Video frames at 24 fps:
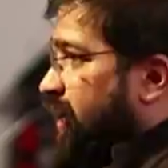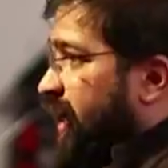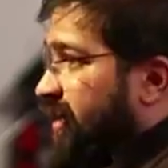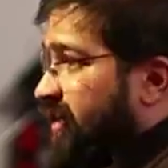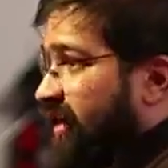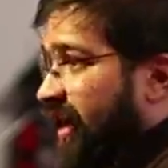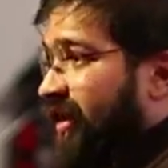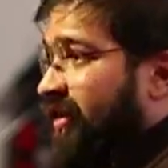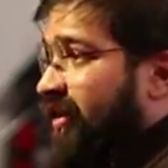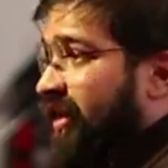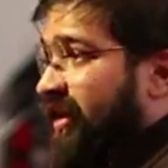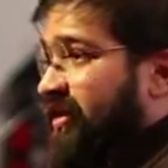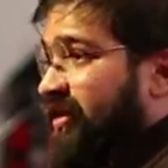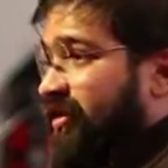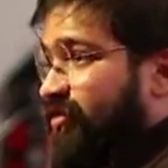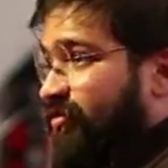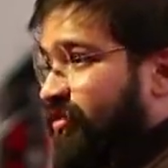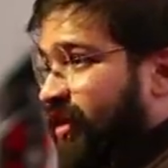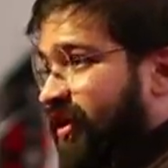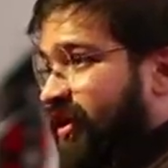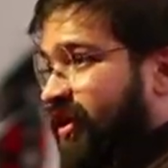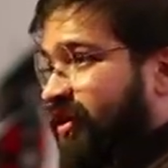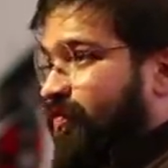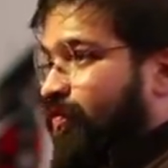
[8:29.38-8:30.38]
And that, guys, is
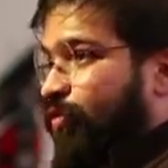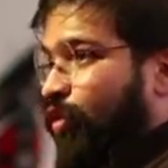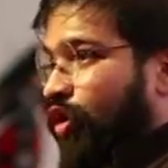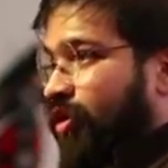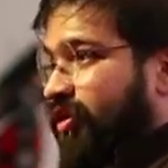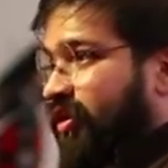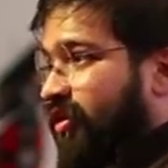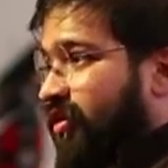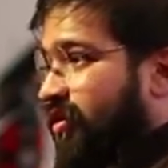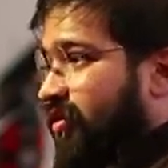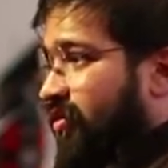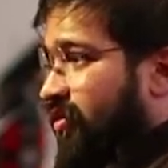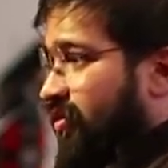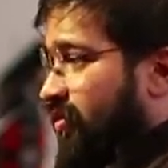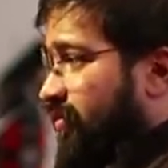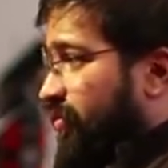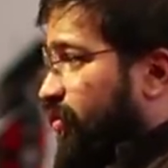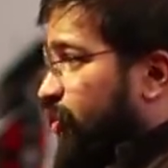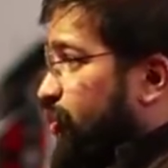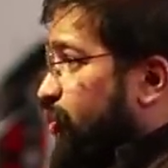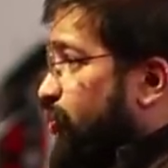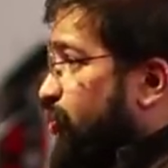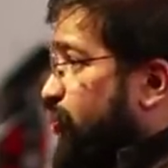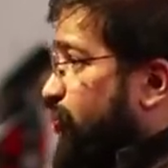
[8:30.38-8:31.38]
very important
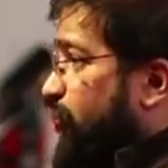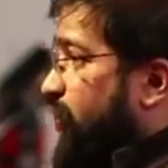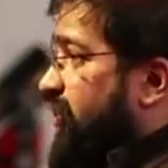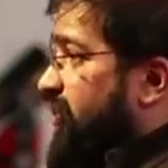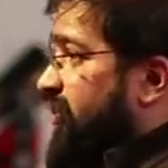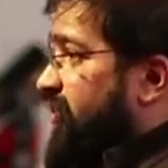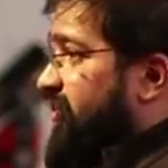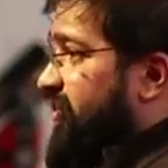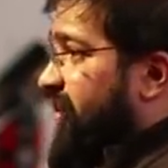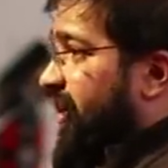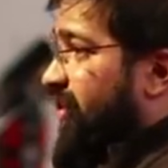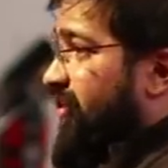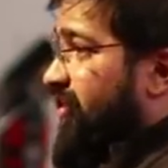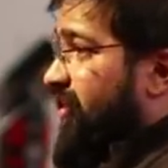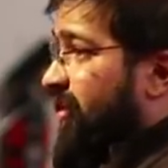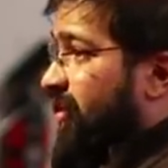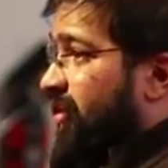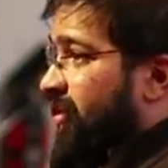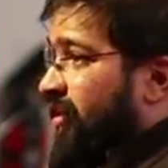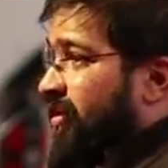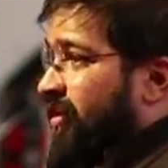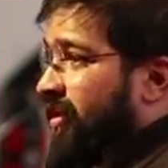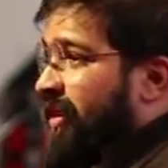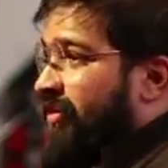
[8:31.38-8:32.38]
for you to understand that
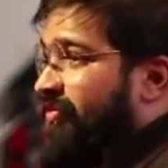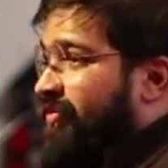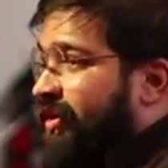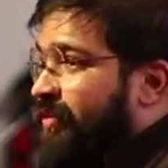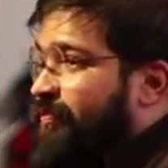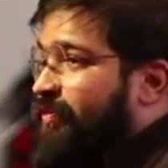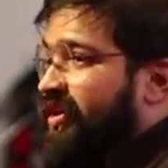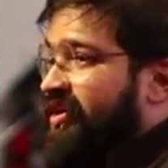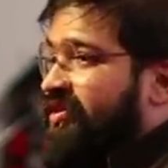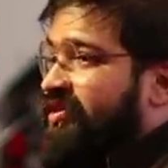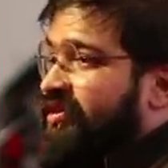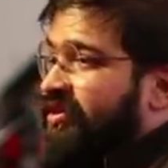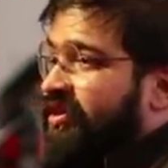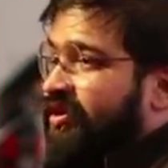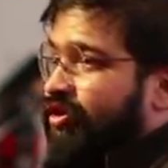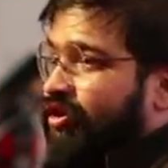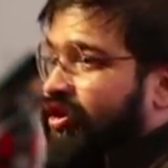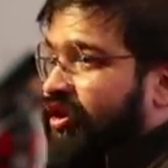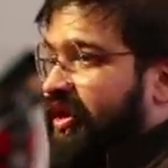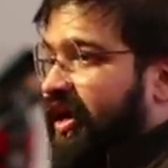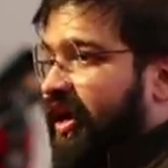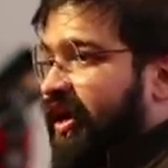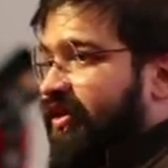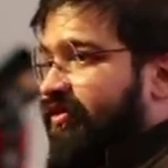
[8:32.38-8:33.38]
every person in
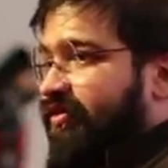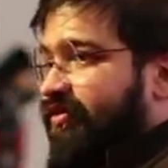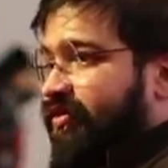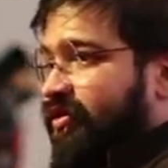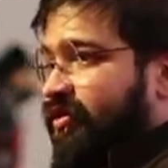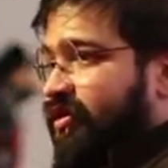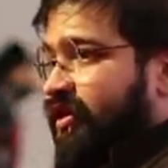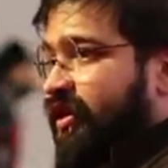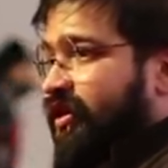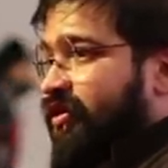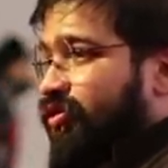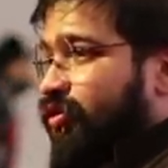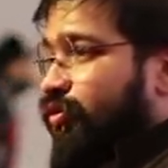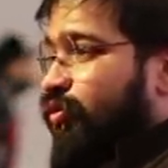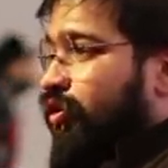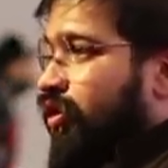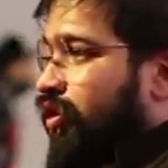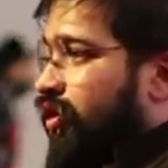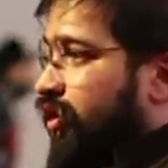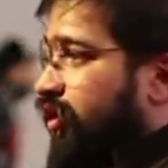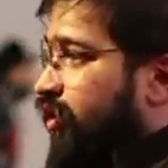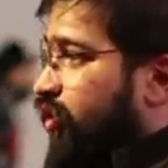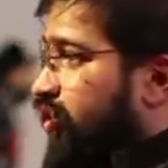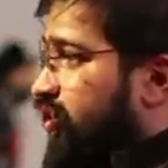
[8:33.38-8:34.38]
your life needs to
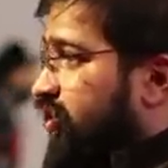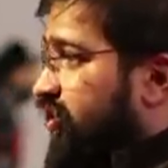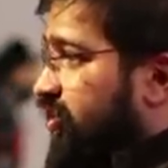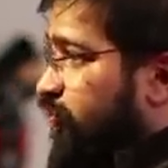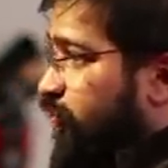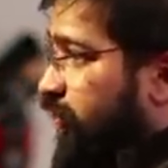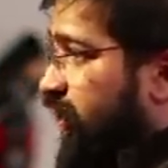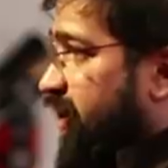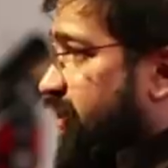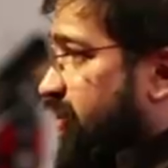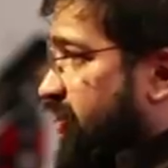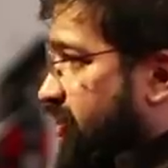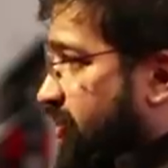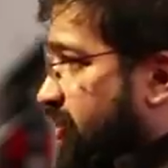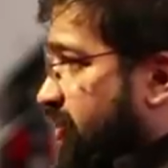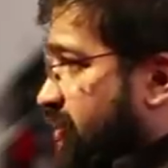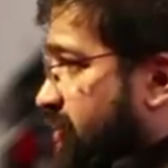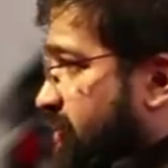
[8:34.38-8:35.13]
earn your respect.